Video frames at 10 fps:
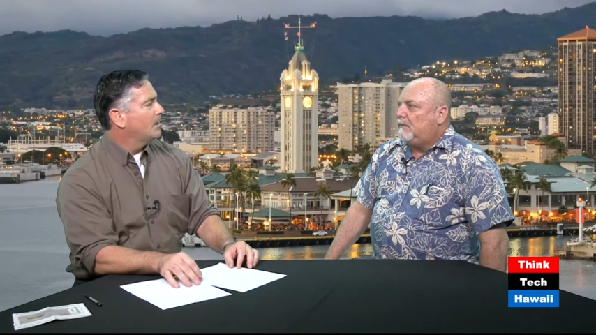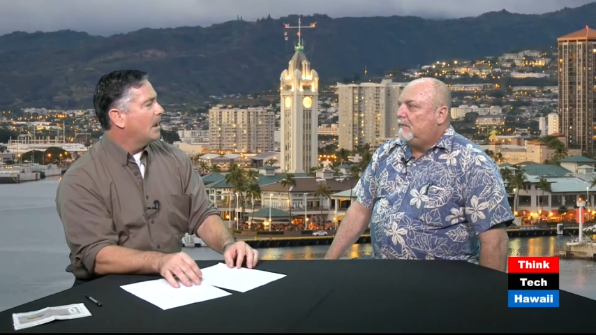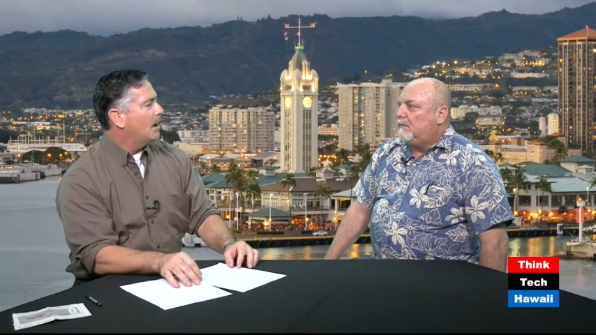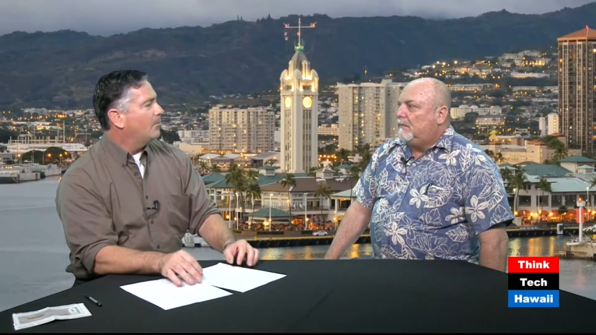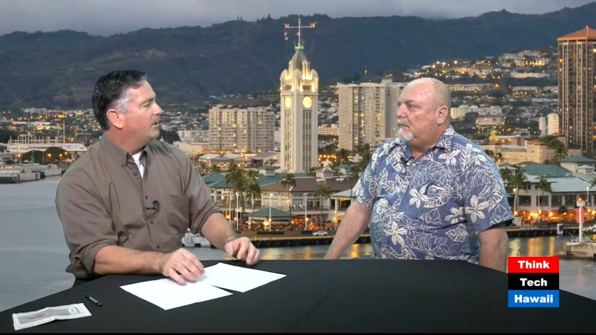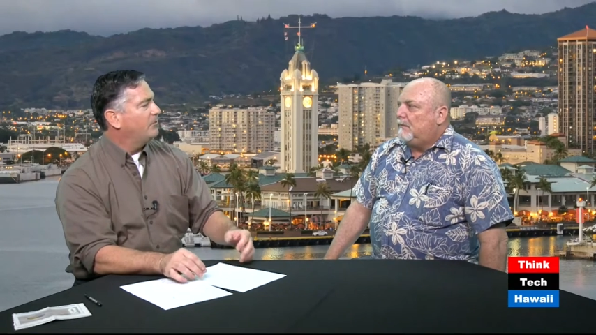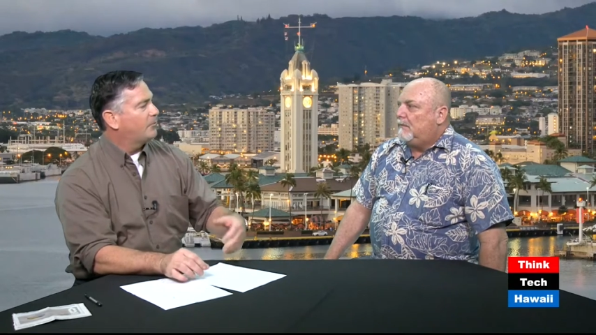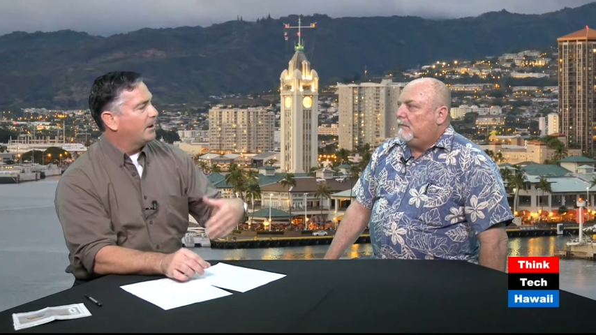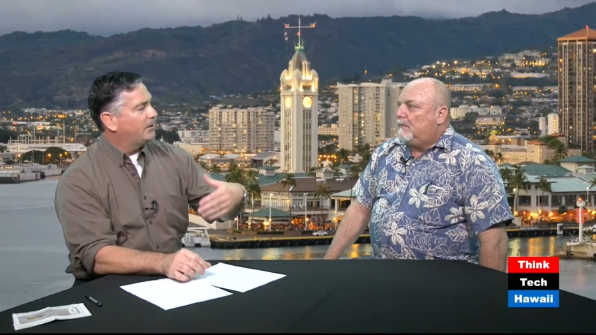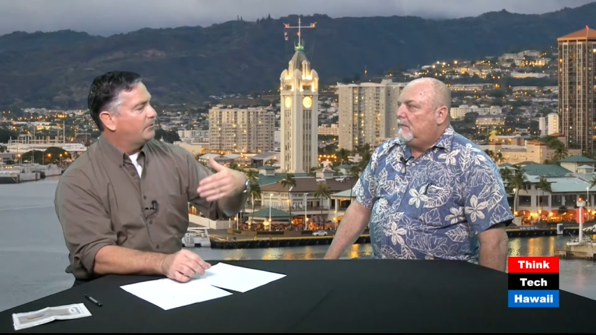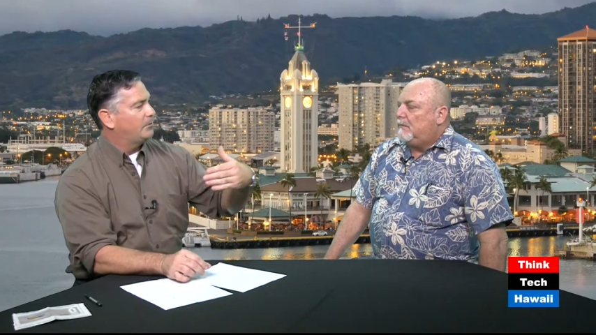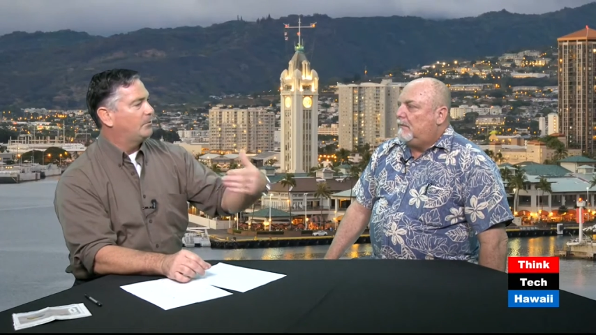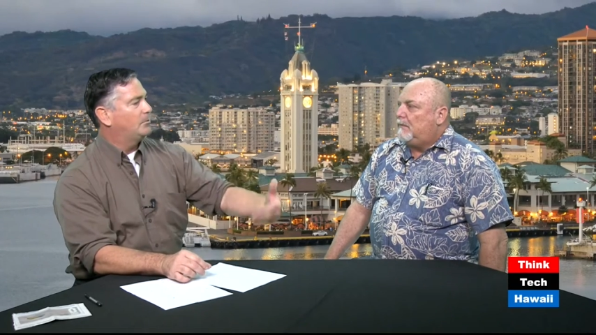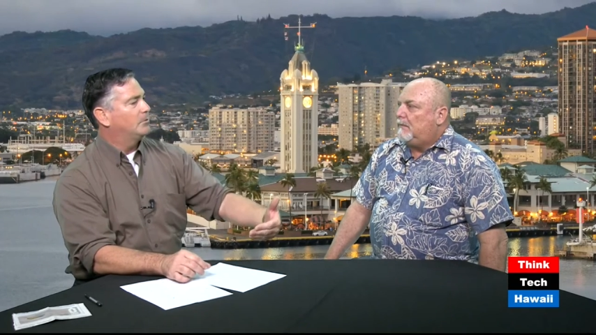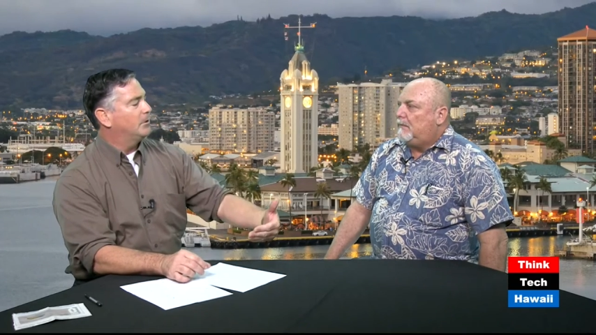Speaker 1: how we could try
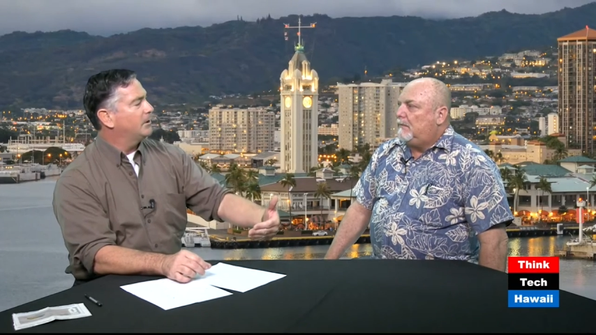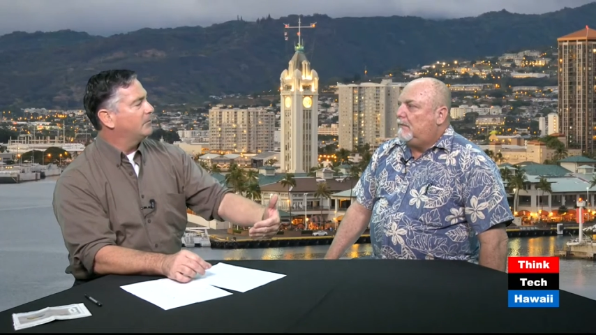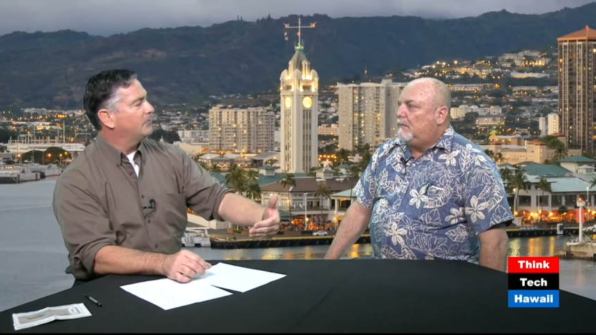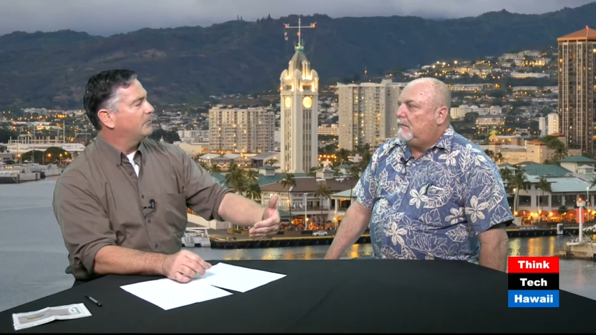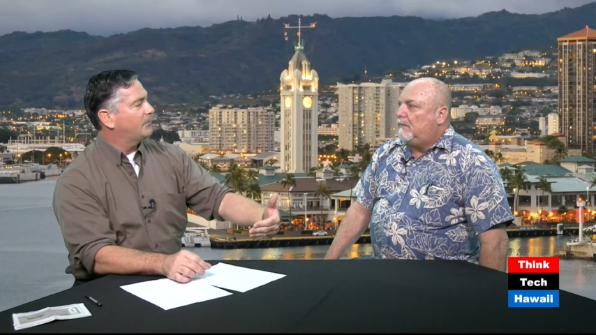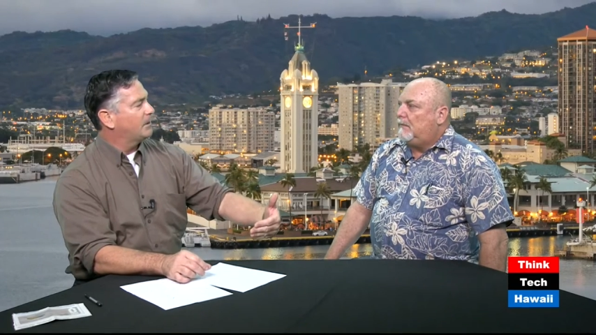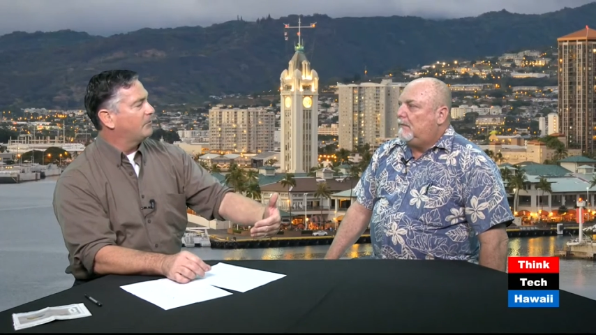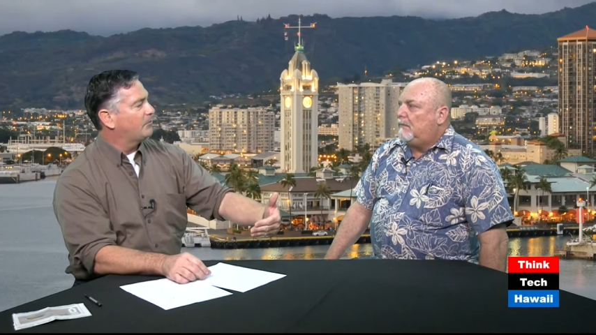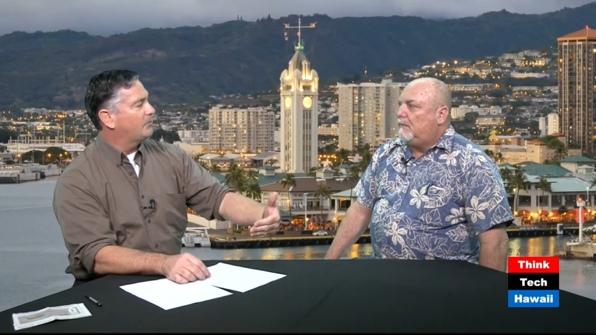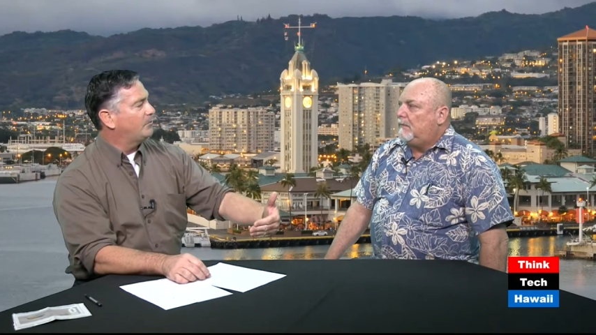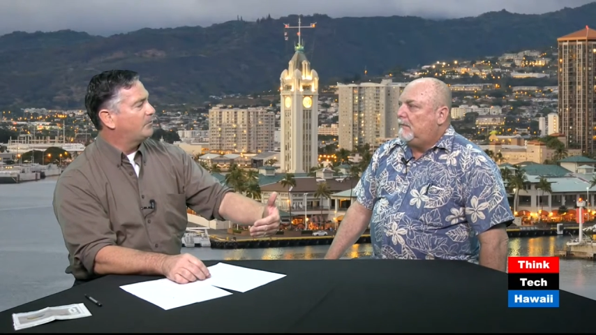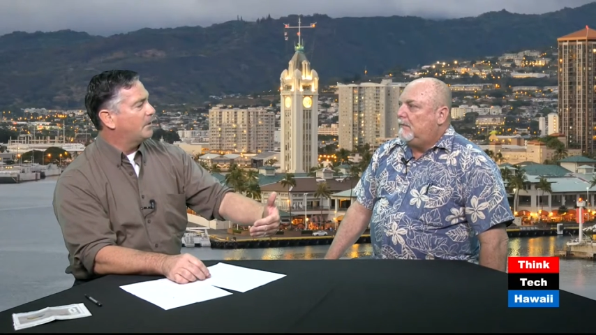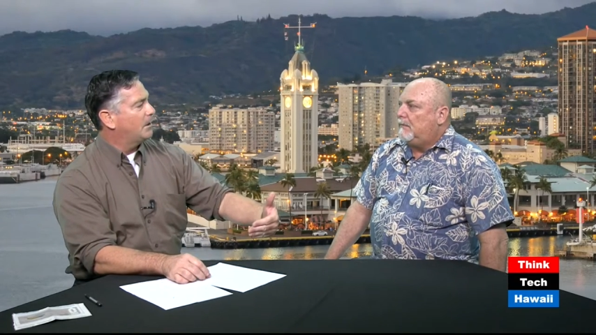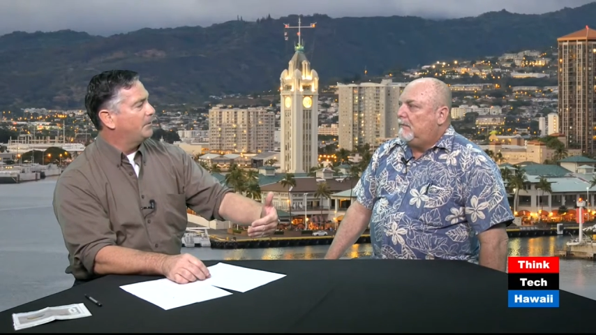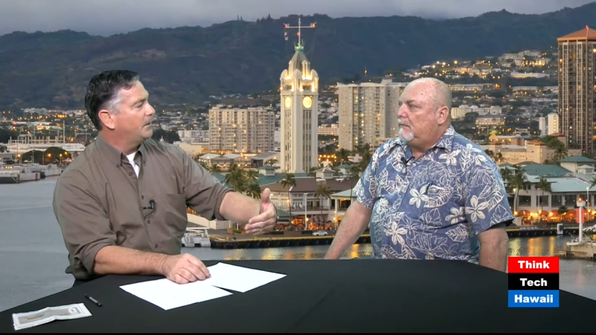to look at traffic issues
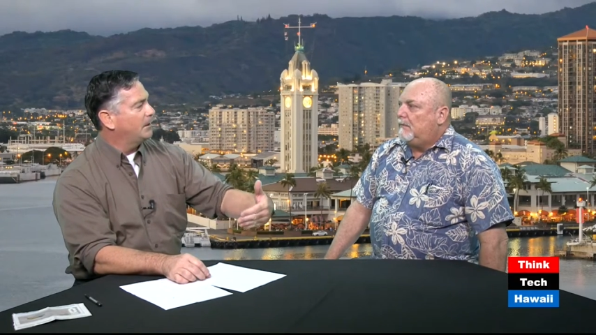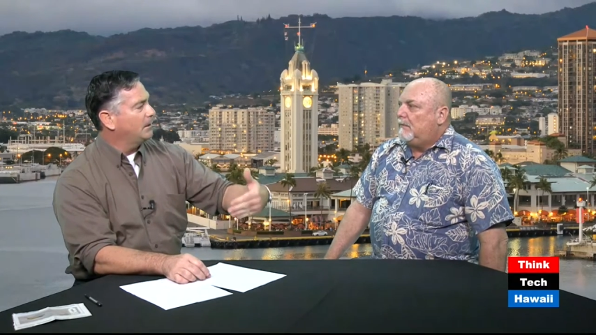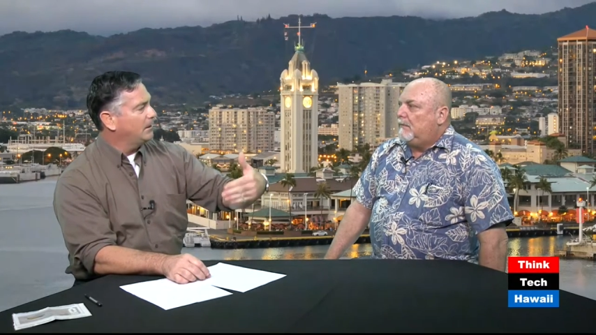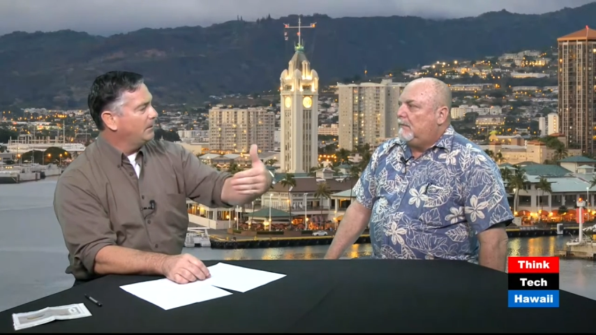on the